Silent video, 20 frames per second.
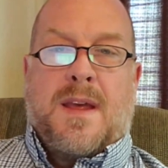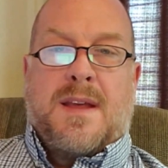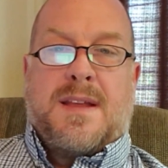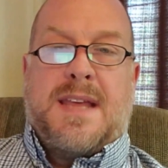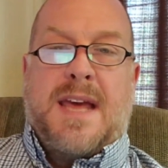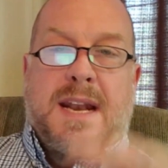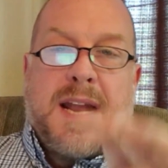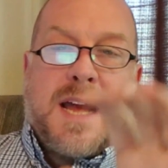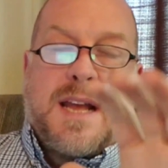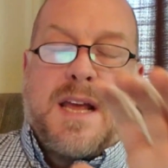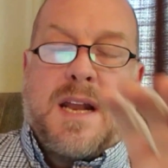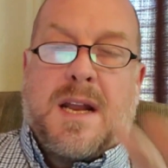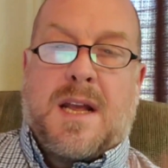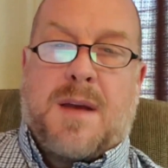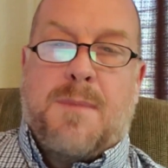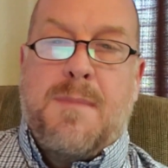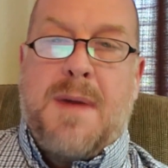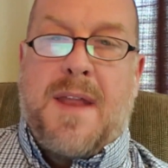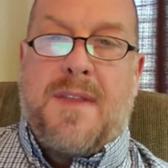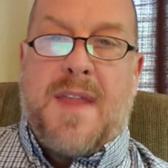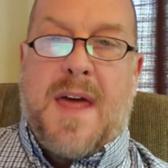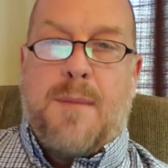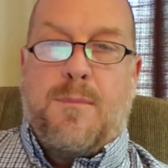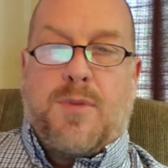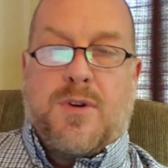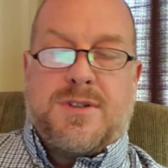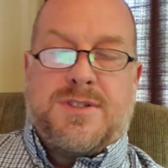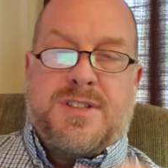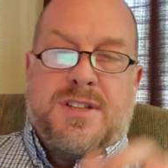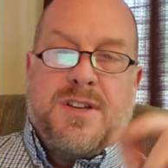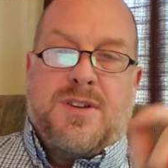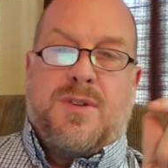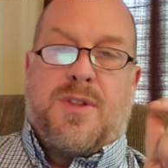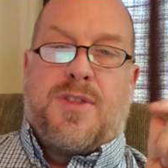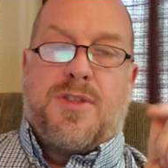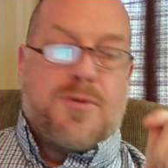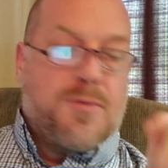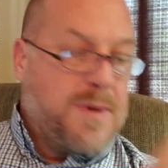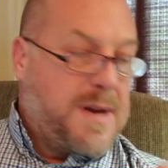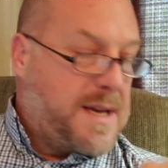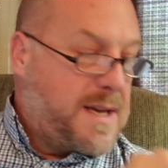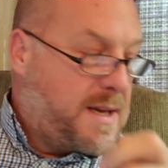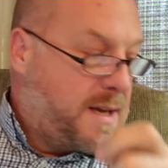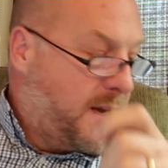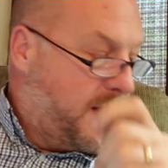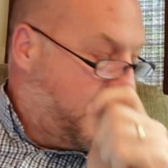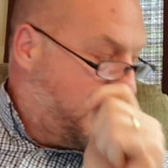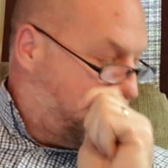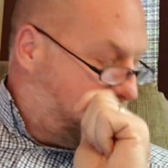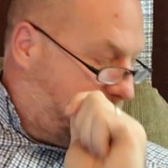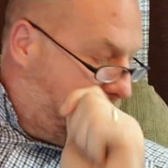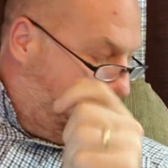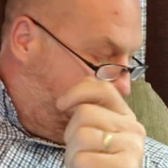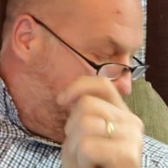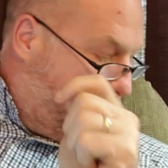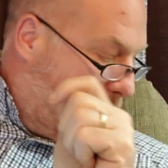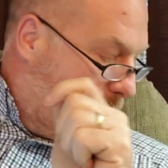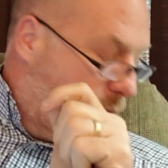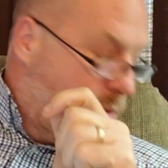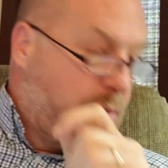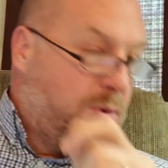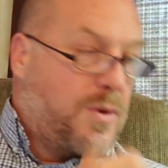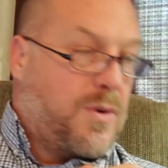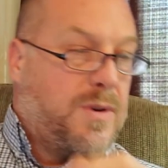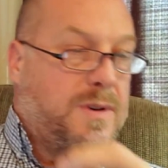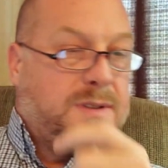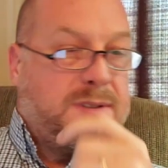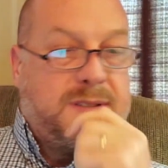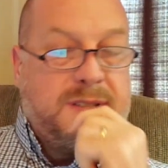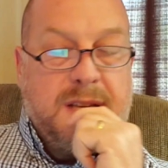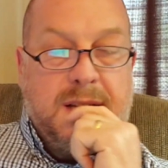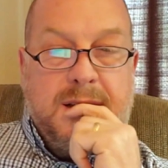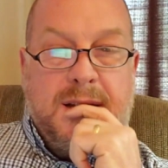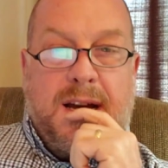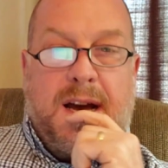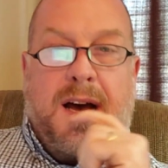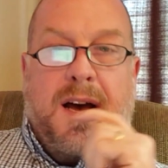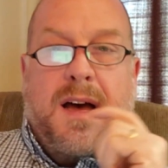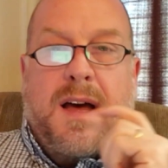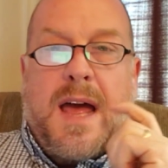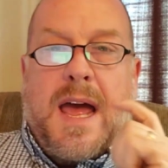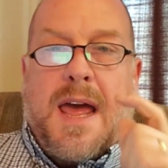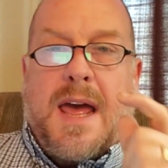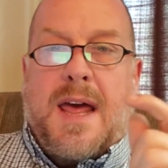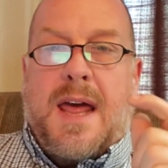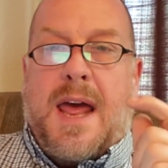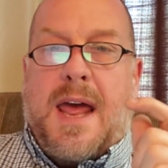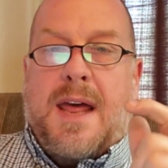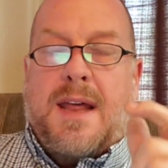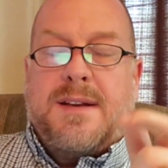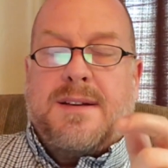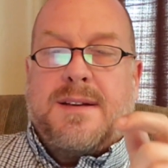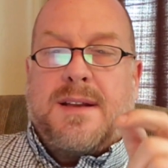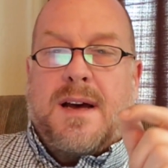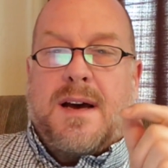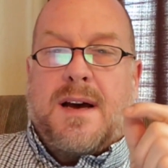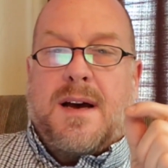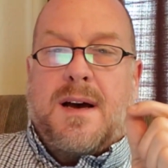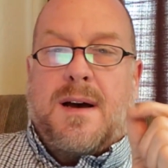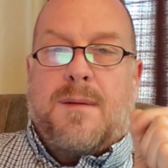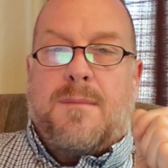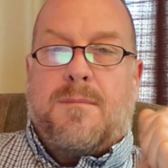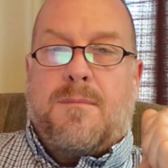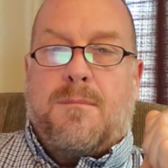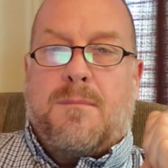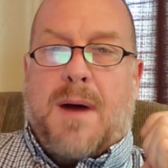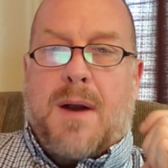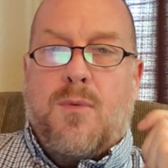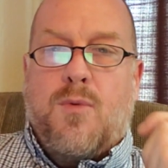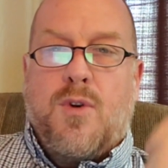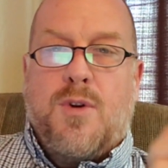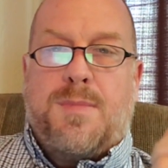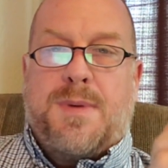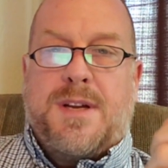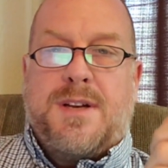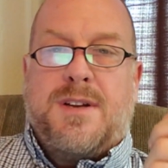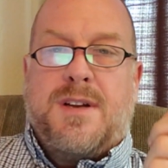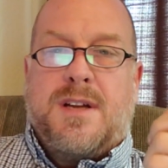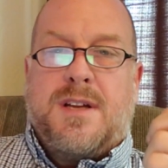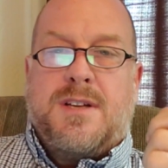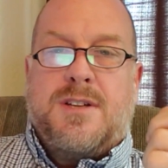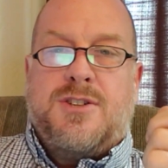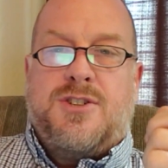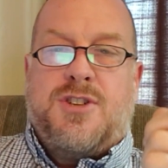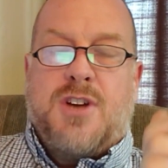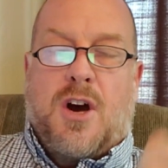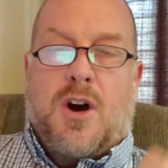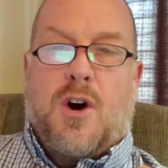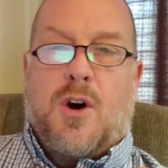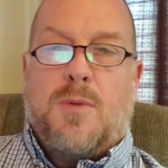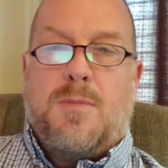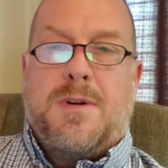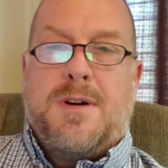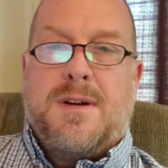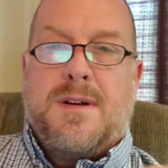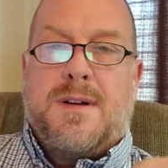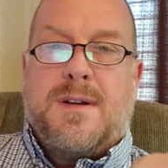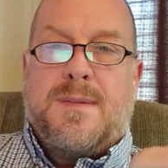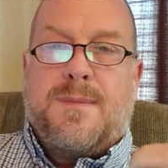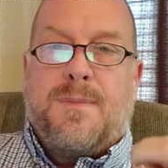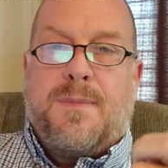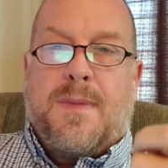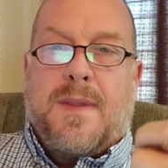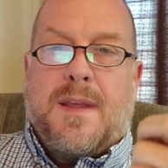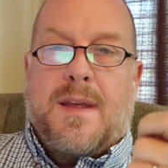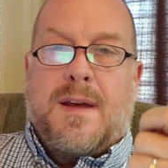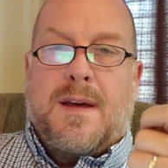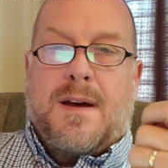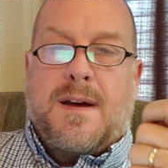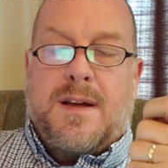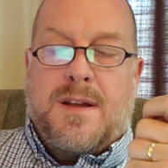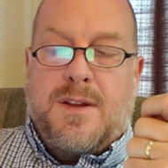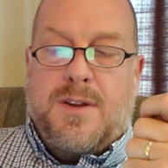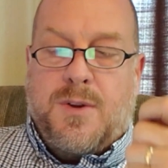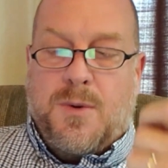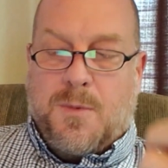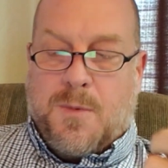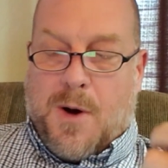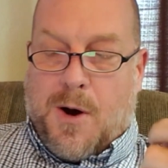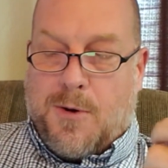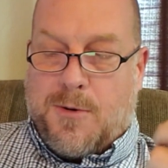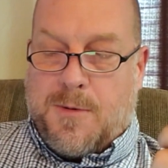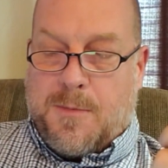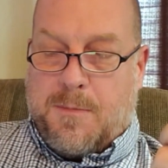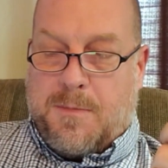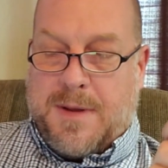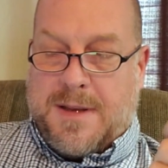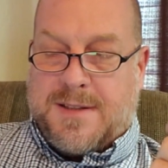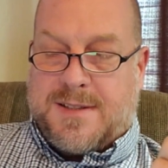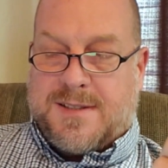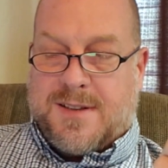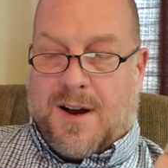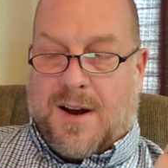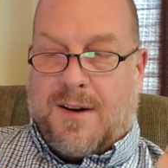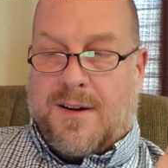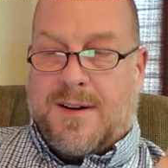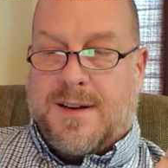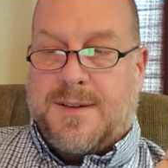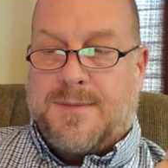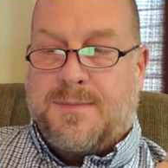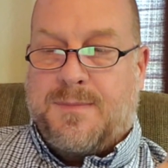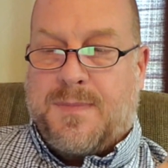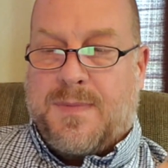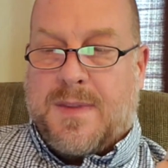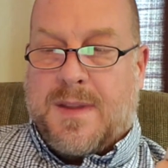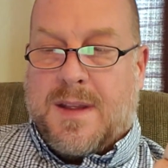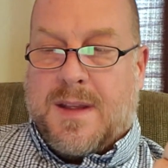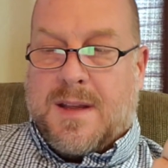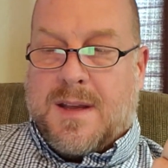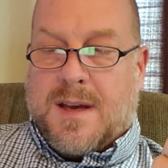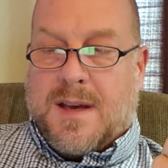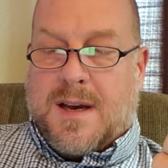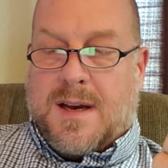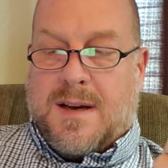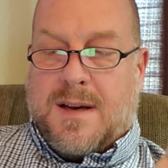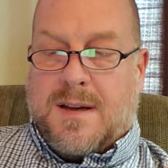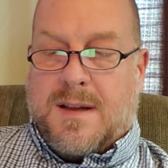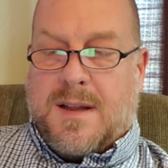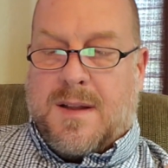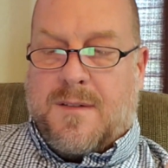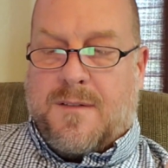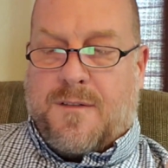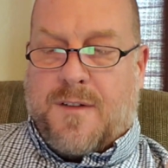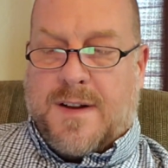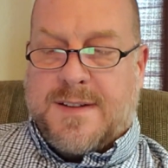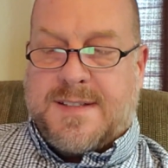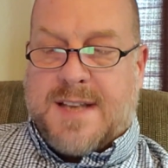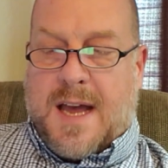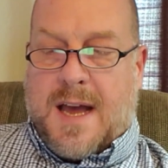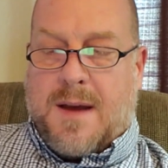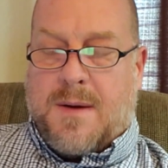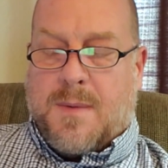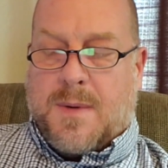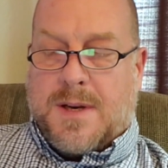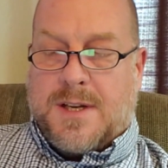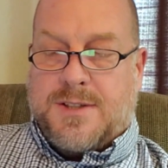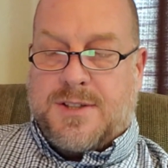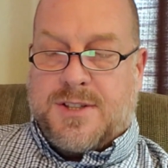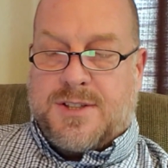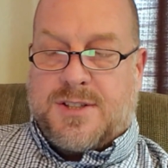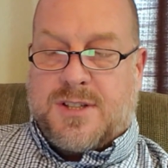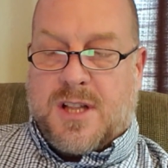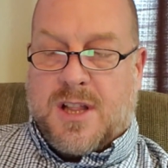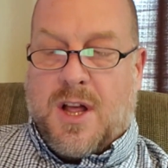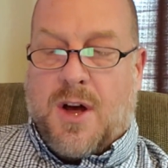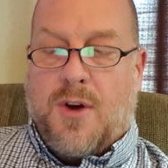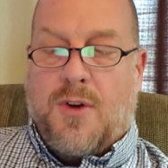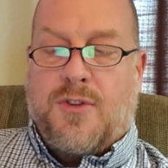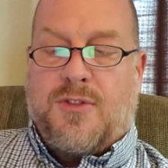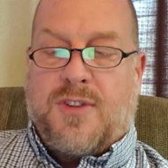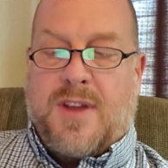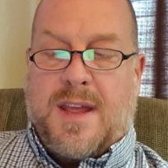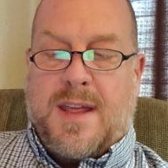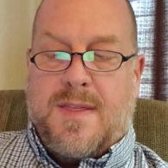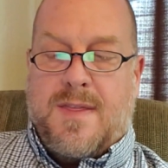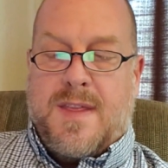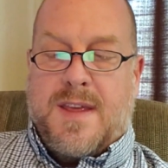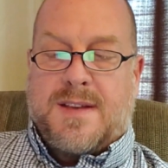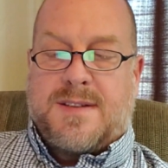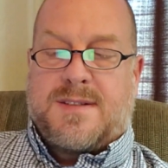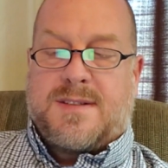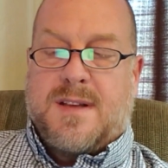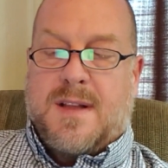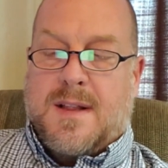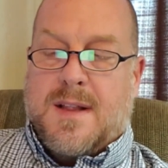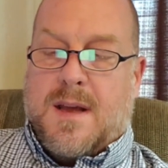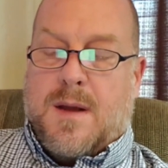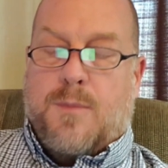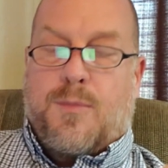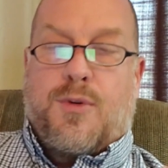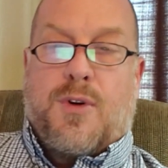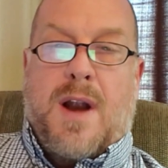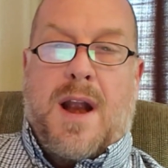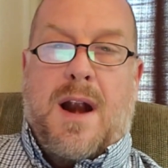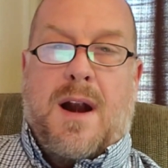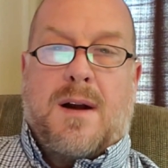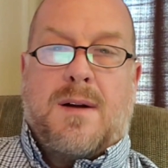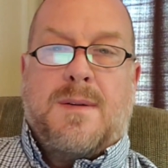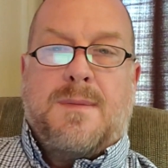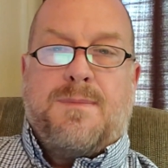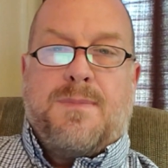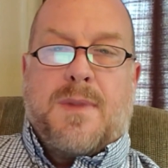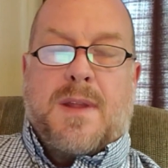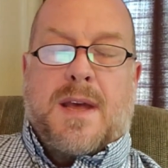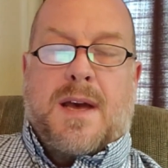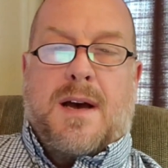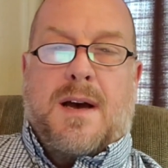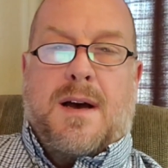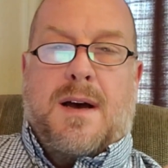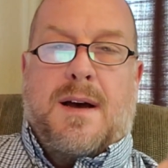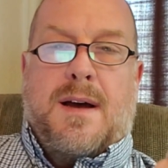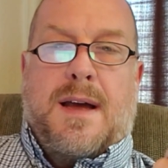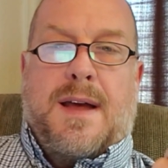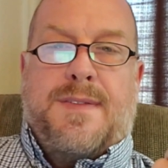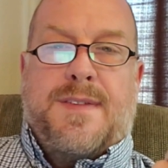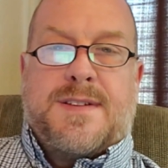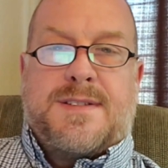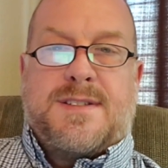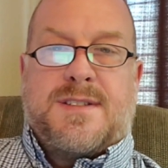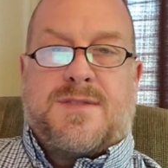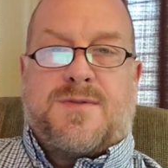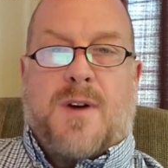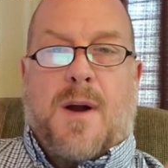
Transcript: Again, I'm going to commend that book to you, Three Simple Rules, and by Reuben Job. You won't be sorry. Friends, I want to just close in this prayer, and this is